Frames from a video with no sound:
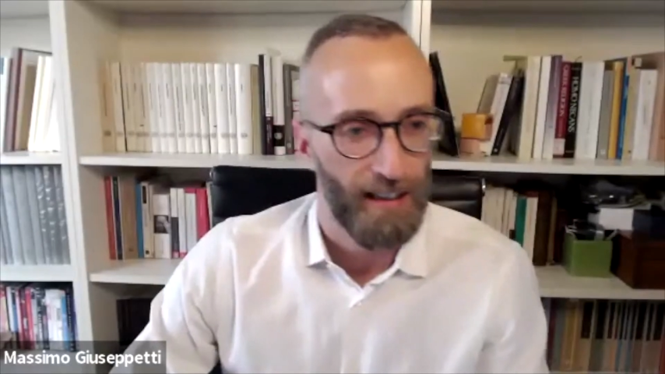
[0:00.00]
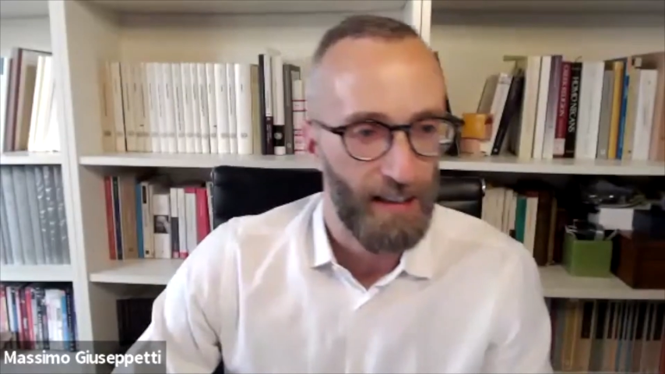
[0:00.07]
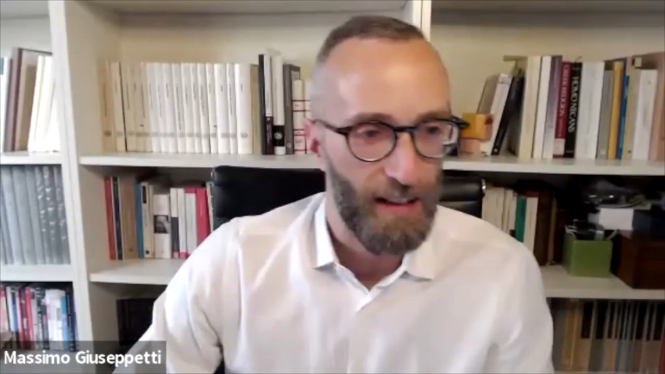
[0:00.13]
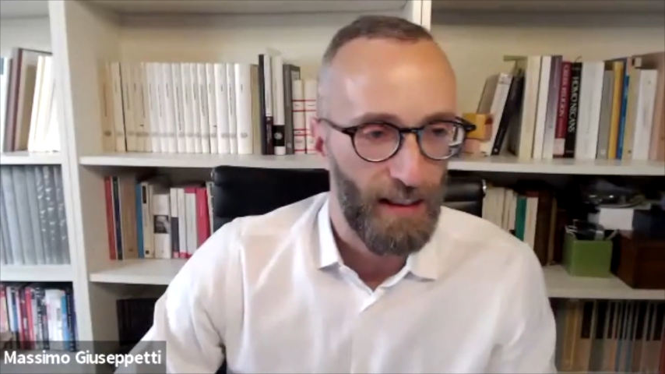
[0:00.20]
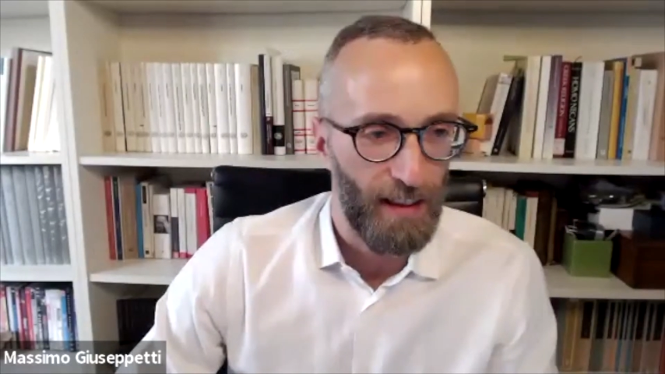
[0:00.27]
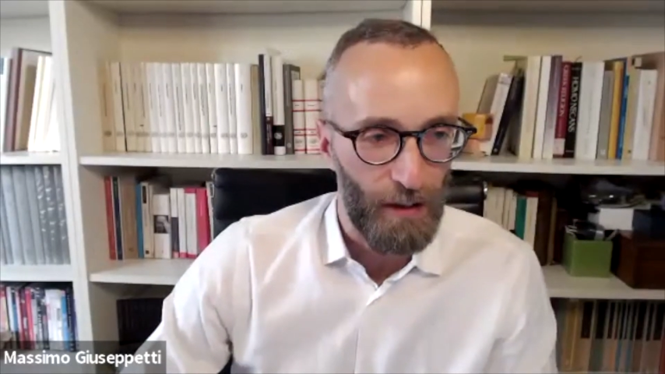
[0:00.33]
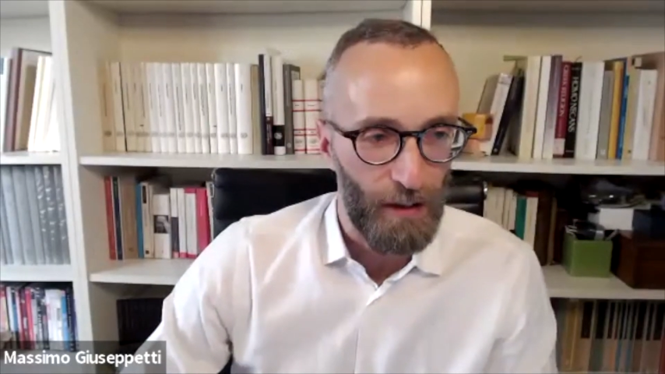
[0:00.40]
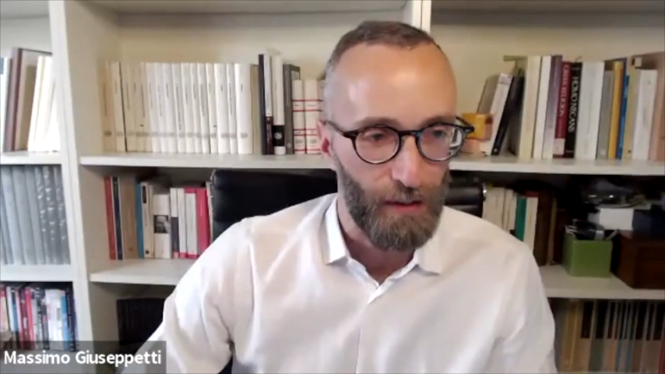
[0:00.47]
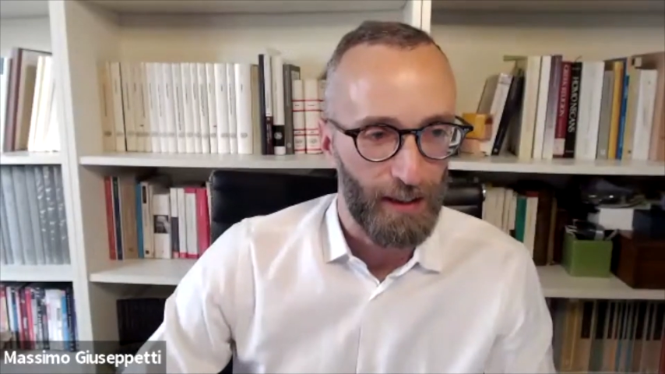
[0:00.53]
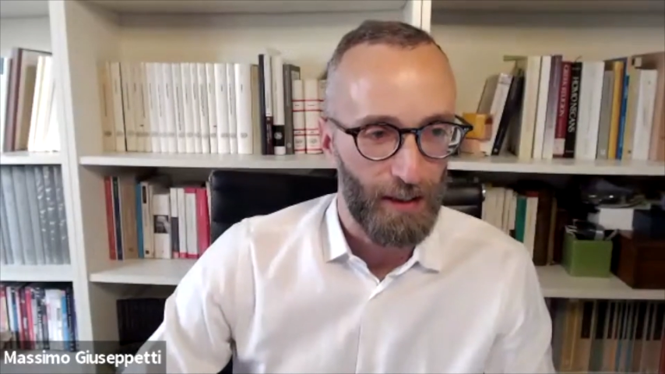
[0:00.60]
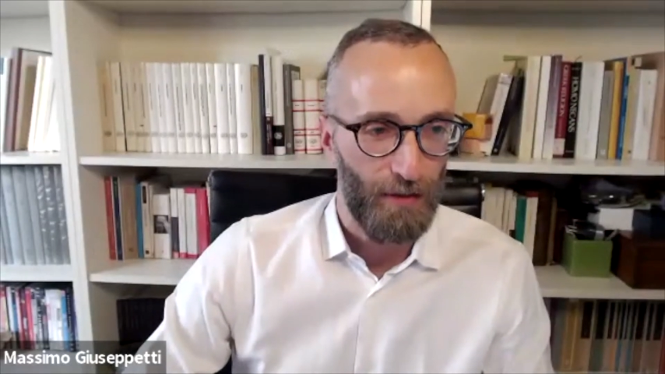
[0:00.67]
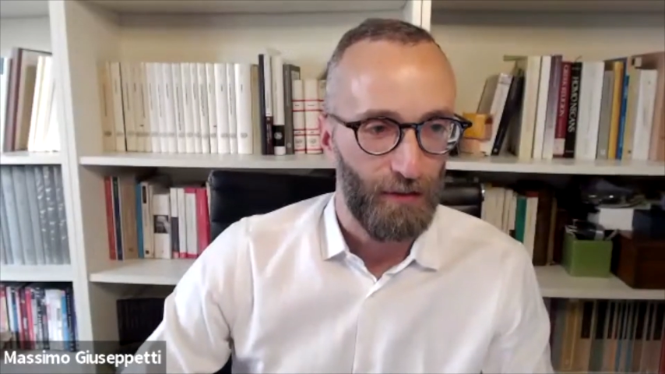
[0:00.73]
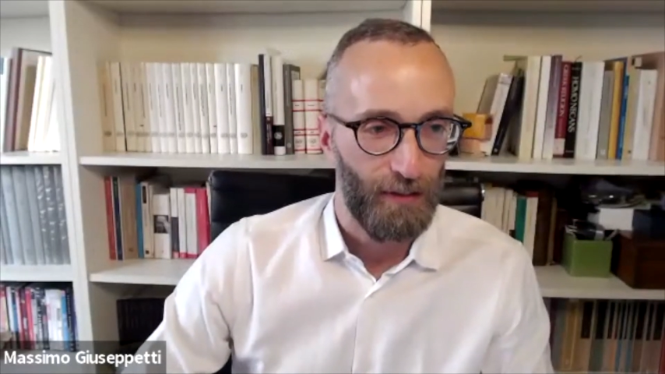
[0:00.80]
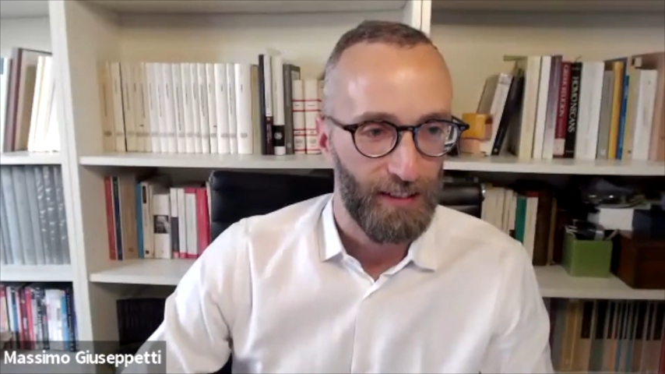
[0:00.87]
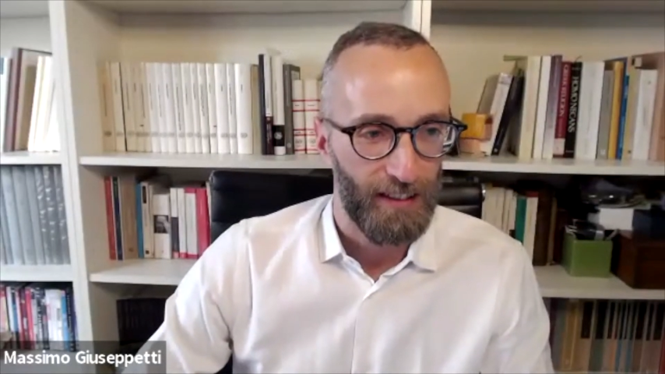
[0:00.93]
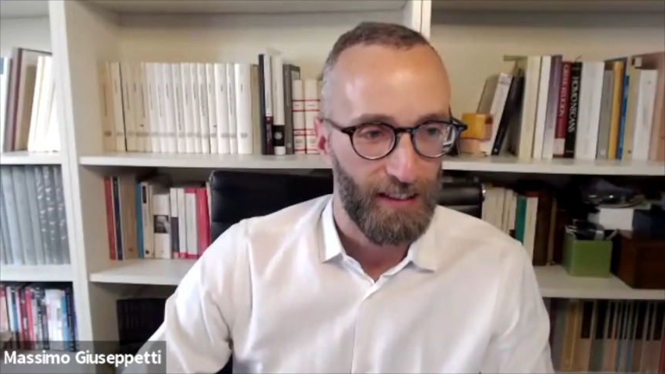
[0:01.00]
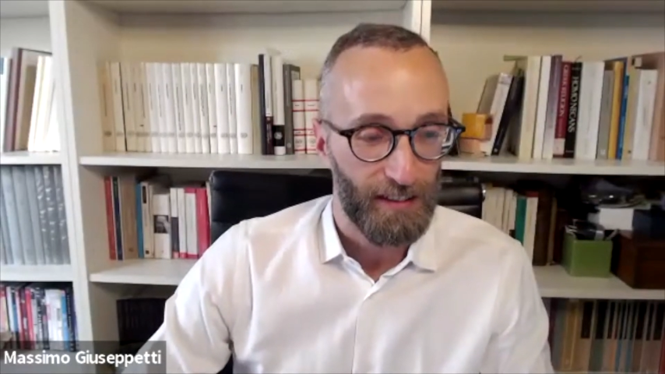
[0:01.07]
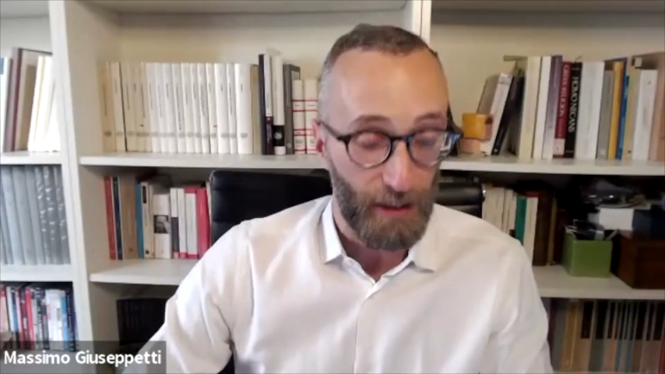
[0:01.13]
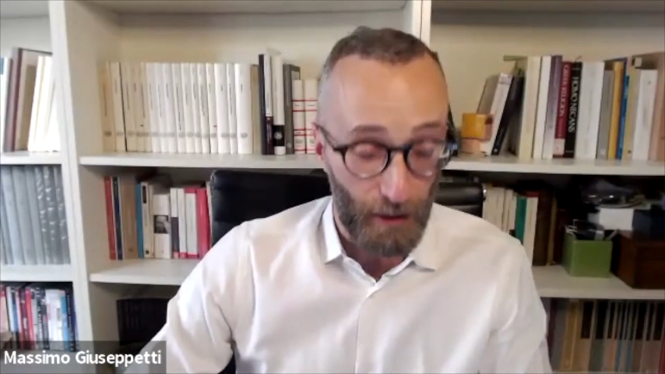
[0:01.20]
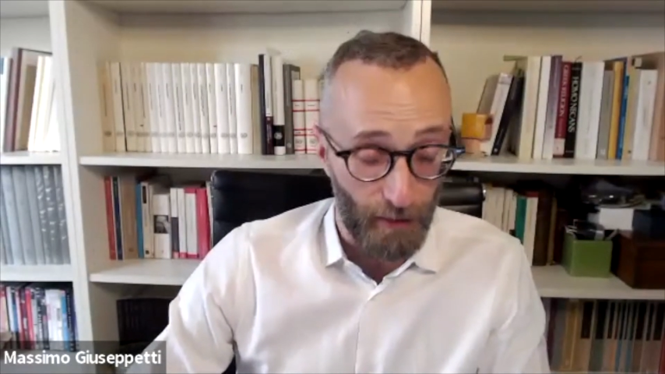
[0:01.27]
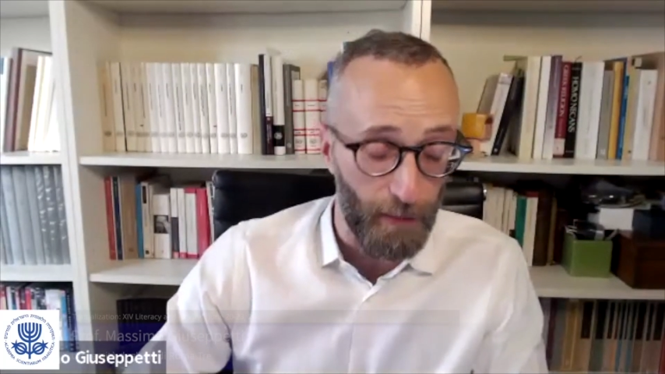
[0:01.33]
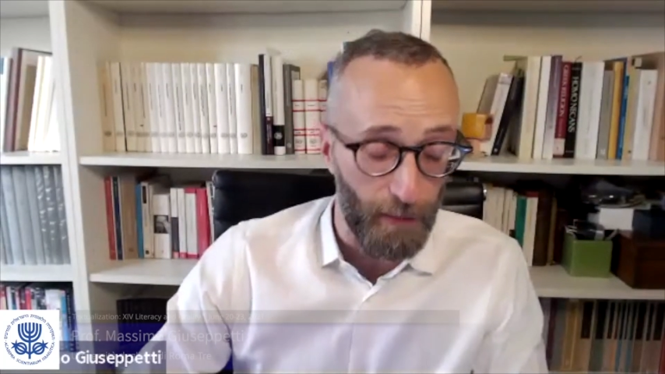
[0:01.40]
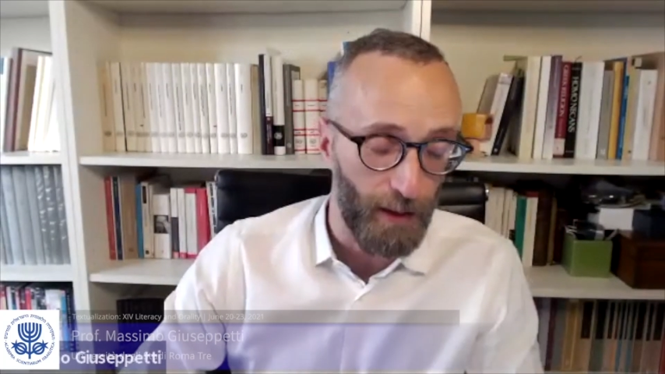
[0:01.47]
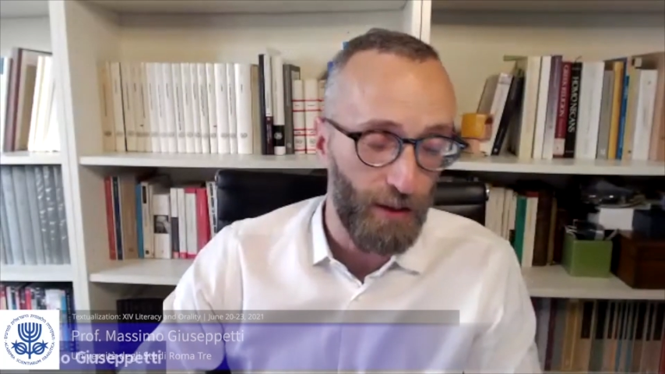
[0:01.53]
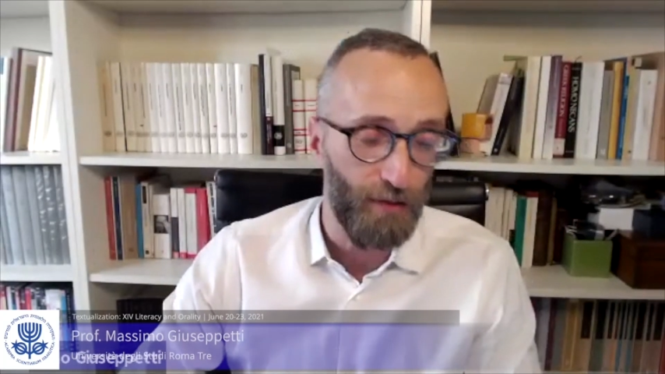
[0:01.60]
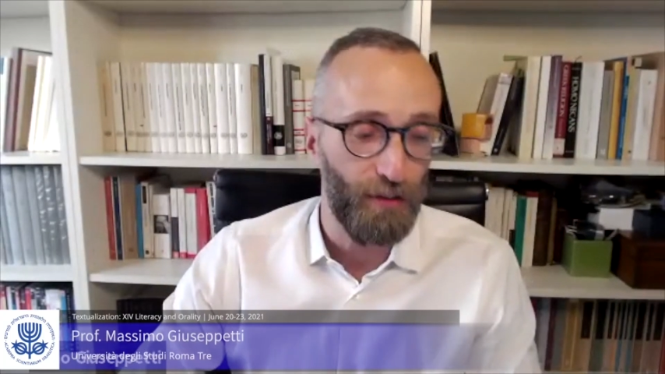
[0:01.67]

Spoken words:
Thank you much. Thank you very much